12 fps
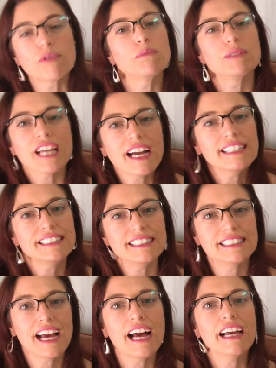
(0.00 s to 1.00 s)
from side to
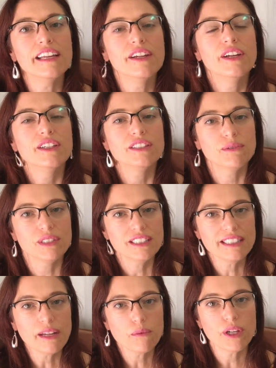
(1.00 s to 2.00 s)
side. So
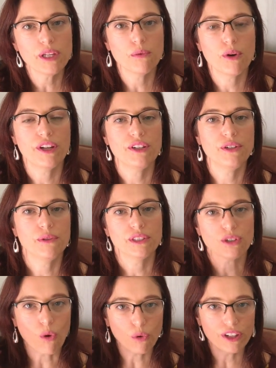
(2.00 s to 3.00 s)
instead what you want to do
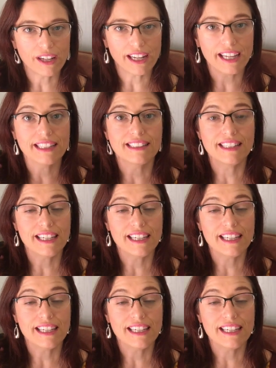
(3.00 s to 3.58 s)
is hold it against